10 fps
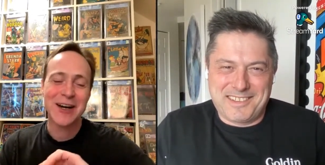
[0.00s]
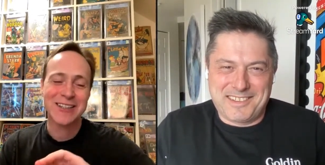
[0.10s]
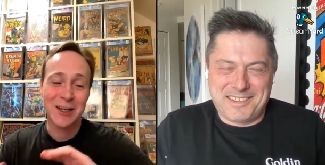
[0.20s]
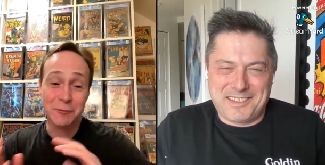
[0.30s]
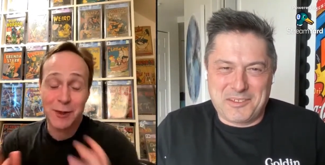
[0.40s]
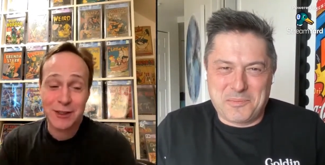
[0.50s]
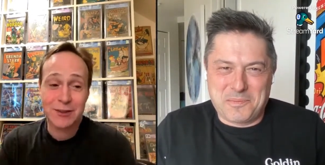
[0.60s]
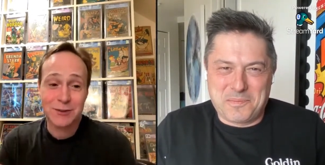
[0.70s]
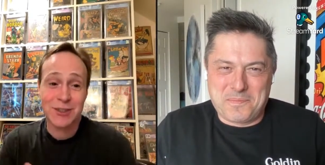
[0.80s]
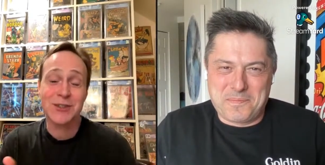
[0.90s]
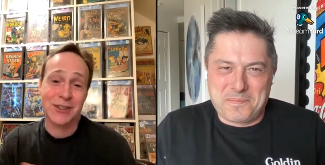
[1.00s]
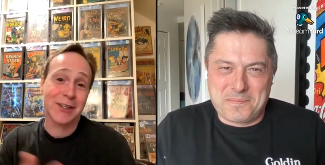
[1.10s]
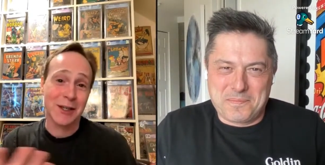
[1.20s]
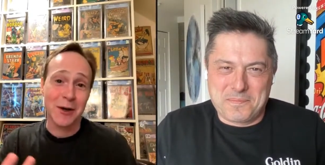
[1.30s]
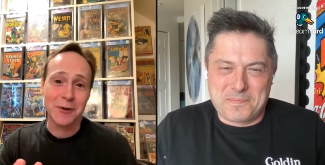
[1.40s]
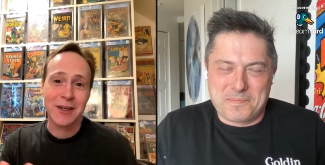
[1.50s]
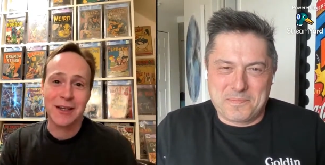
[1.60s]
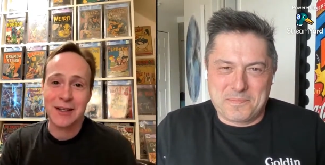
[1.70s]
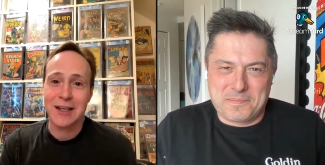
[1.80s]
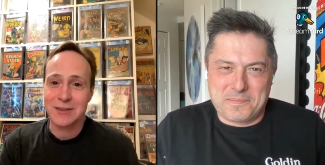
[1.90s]
Speaker 1: but but seriously, you know,
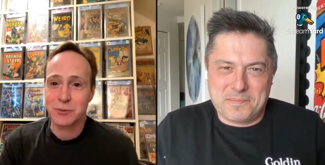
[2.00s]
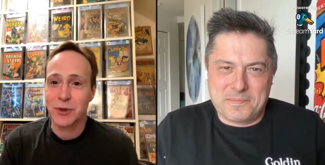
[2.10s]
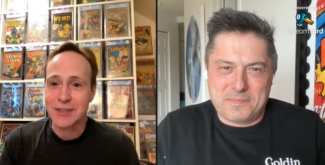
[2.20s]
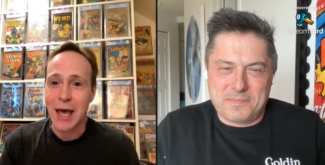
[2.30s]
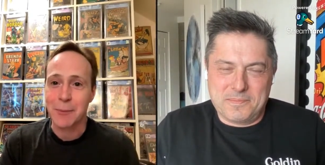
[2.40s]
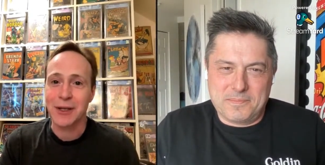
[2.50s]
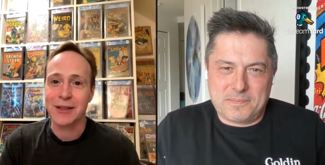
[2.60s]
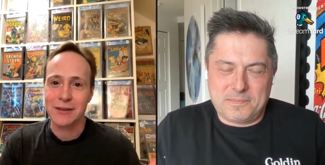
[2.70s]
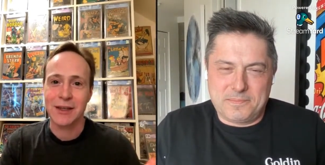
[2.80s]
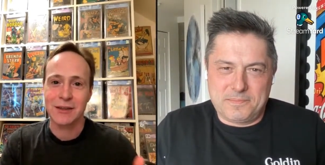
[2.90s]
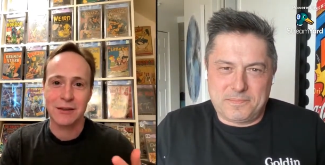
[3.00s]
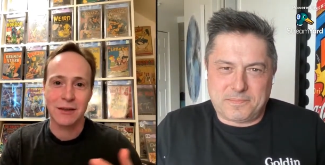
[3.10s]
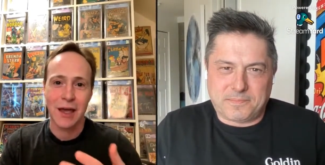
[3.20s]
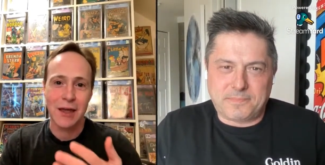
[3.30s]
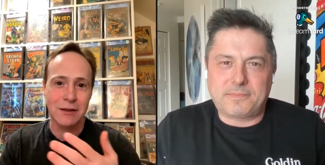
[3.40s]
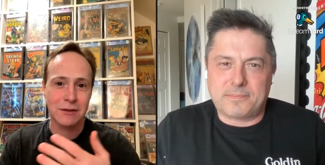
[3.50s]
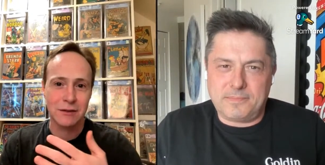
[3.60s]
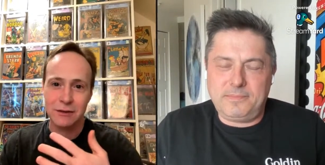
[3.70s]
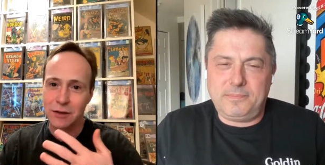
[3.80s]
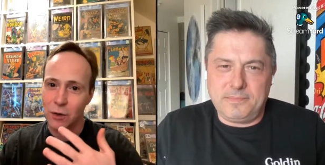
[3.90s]
it, it's what's happening. Like, and
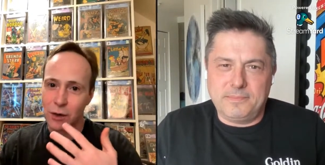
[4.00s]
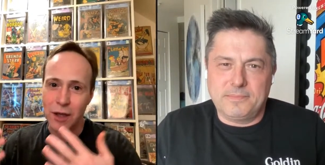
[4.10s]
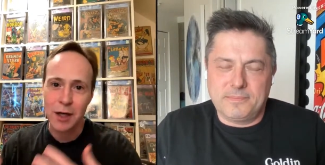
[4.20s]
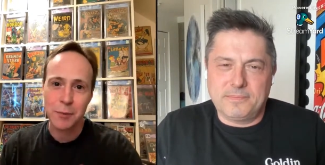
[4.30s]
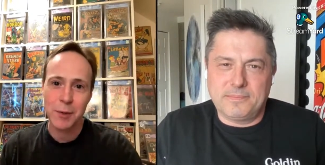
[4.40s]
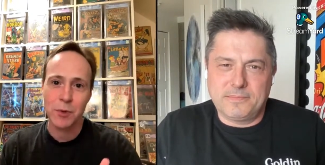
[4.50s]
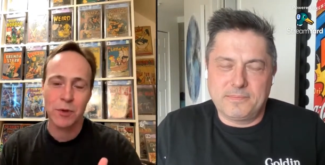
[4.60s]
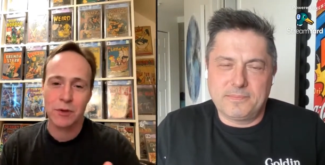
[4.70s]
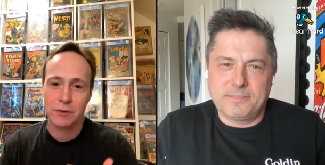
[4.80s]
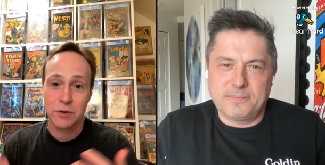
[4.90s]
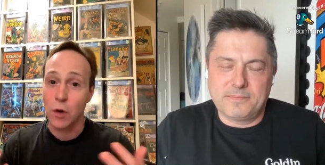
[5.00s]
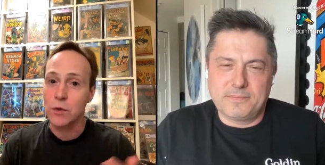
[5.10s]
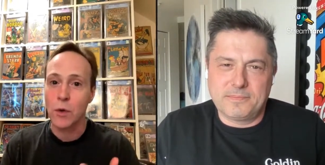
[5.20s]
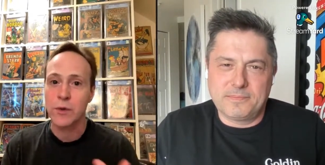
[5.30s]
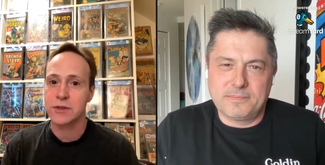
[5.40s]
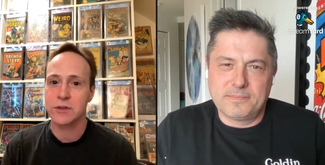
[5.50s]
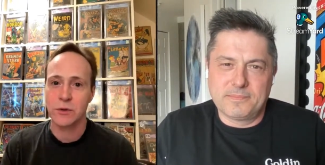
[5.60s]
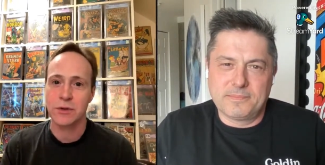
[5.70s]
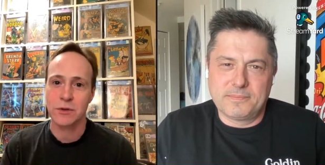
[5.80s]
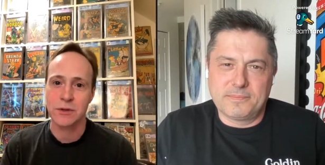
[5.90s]
you know, a lot of people don't know what to do
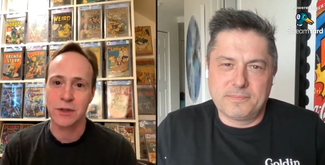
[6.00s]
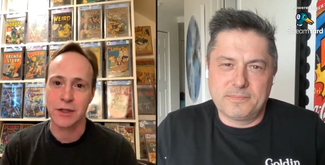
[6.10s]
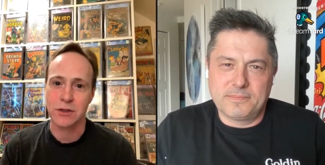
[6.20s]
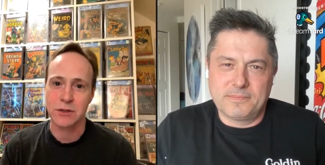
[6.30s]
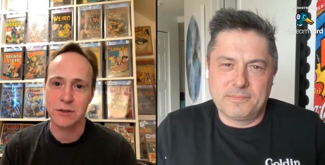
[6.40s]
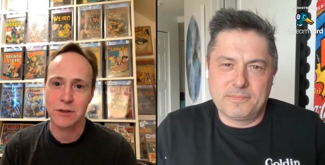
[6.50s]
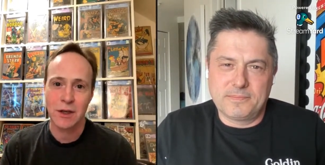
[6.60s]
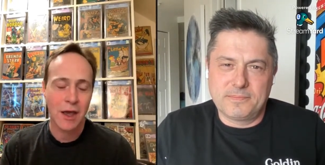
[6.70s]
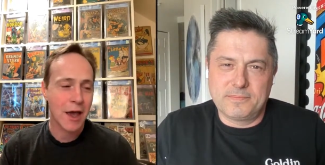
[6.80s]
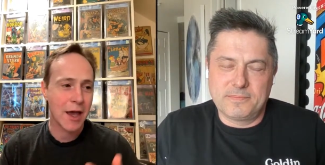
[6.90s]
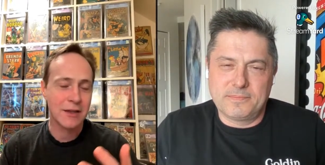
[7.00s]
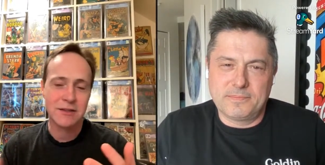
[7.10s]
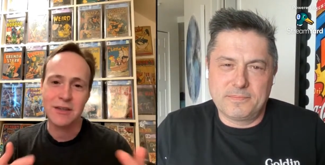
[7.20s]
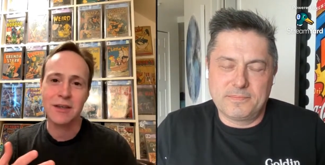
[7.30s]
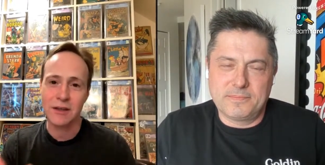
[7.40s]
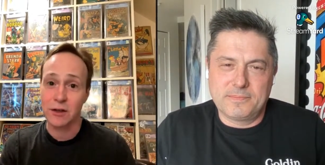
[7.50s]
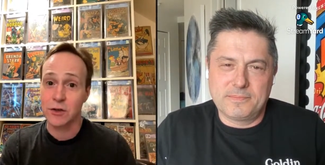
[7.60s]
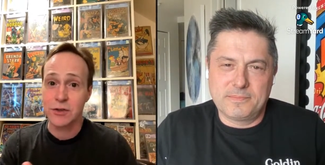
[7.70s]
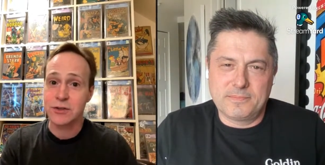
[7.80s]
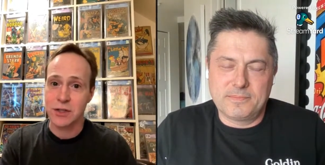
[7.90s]
with those collections. And seeing a
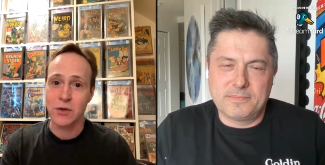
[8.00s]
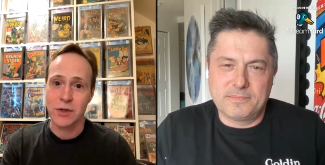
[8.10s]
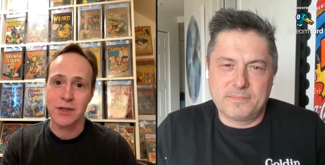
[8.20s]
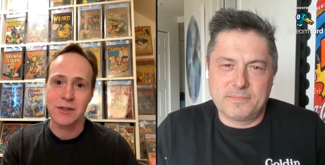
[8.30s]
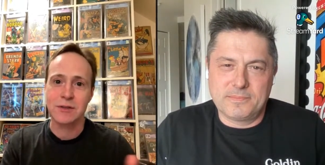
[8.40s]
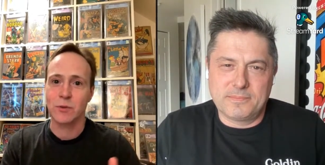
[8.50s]
good series